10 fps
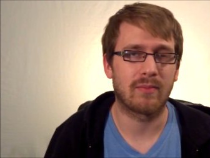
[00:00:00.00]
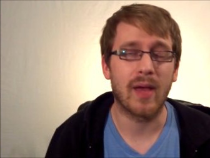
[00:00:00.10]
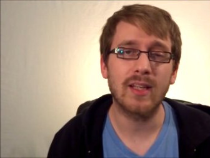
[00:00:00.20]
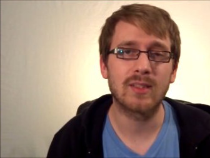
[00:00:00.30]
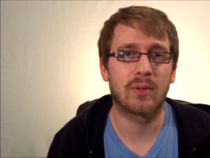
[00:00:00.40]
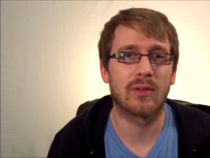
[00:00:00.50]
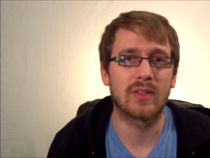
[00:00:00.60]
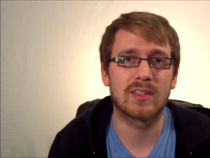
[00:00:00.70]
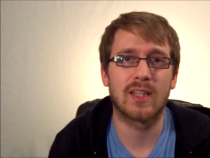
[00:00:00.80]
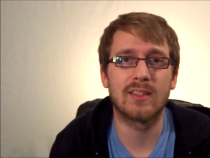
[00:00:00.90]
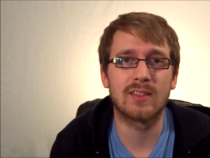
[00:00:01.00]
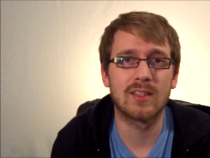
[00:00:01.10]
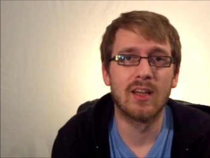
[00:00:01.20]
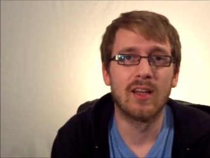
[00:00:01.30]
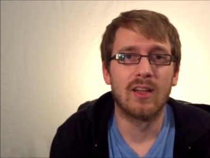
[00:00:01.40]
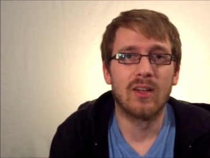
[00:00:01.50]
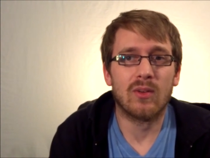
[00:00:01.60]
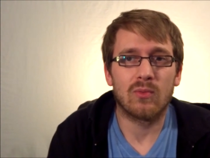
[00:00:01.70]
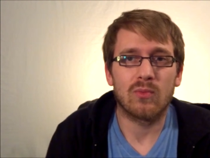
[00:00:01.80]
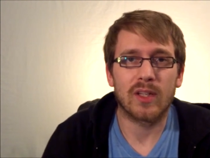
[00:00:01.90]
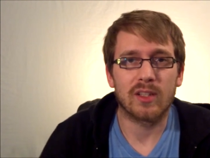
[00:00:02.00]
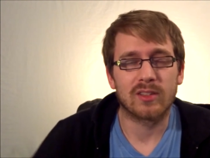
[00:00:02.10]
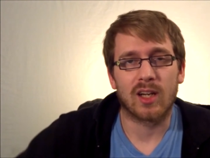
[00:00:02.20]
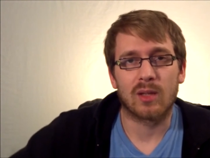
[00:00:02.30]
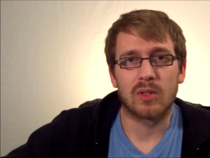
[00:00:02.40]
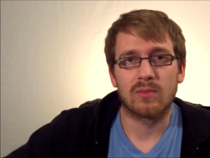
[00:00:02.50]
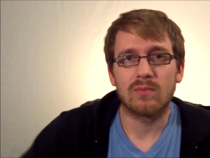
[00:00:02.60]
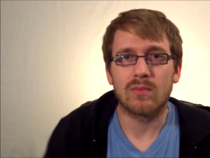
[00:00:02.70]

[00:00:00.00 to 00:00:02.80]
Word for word: makes perfect sense when you talk about